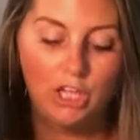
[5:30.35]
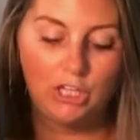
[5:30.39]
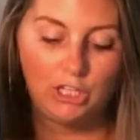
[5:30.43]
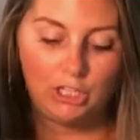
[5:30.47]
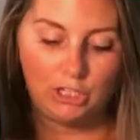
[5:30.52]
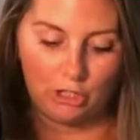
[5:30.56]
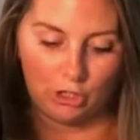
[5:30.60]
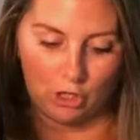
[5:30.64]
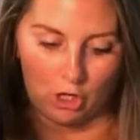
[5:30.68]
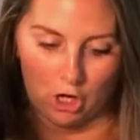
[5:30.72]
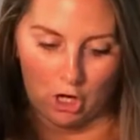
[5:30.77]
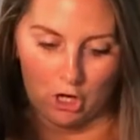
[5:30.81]

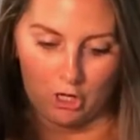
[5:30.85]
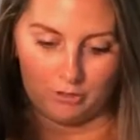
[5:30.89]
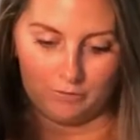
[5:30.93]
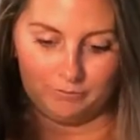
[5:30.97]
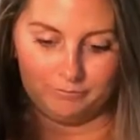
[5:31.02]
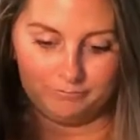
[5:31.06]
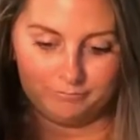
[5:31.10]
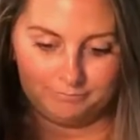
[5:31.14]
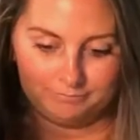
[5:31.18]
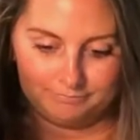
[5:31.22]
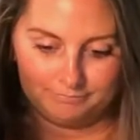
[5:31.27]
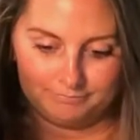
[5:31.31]
Y'all,
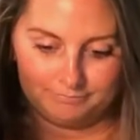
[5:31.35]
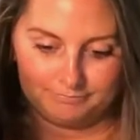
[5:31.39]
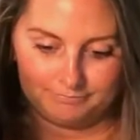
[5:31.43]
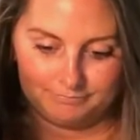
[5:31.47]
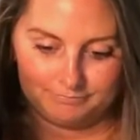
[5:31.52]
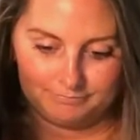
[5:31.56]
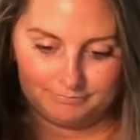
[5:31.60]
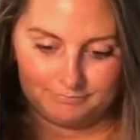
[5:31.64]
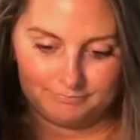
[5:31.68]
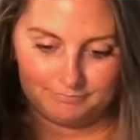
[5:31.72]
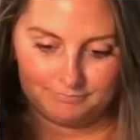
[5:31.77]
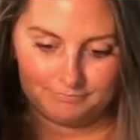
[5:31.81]

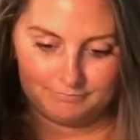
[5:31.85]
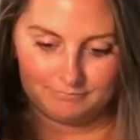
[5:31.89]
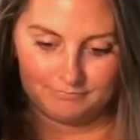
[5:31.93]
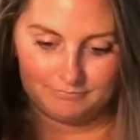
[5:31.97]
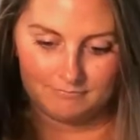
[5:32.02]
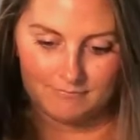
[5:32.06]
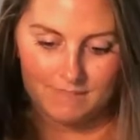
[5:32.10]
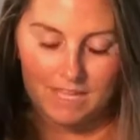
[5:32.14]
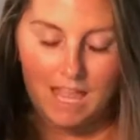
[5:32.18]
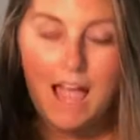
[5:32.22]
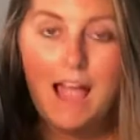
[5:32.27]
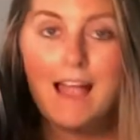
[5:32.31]

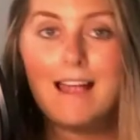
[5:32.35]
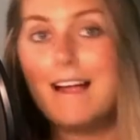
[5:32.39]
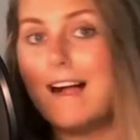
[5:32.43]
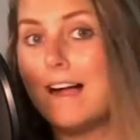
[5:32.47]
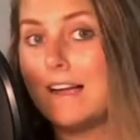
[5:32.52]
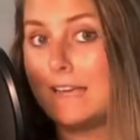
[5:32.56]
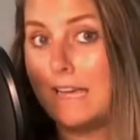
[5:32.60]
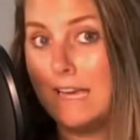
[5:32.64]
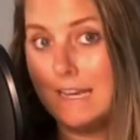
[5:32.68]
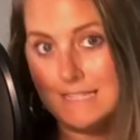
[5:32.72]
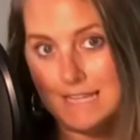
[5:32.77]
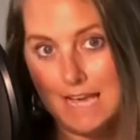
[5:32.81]
I
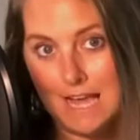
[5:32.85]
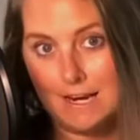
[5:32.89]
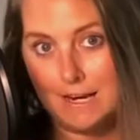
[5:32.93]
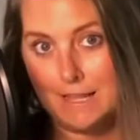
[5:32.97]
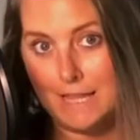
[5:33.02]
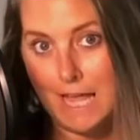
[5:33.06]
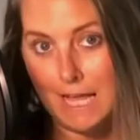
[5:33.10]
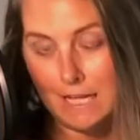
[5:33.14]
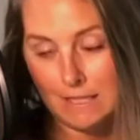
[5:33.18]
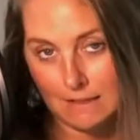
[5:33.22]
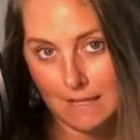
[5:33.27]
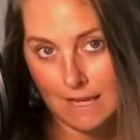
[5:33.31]
got kicked out of
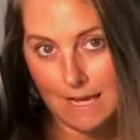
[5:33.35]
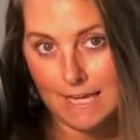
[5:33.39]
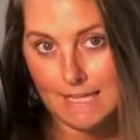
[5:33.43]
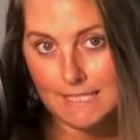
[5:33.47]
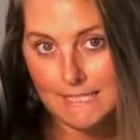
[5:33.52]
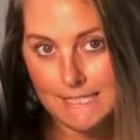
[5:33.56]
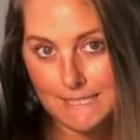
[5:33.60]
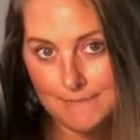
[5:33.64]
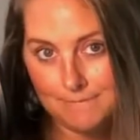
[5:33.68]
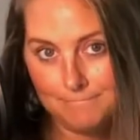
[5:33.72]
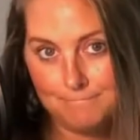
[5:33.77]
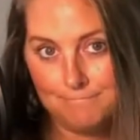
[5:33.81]
that
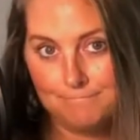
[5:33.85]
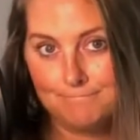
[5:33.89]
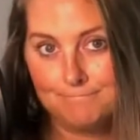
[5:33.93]
class.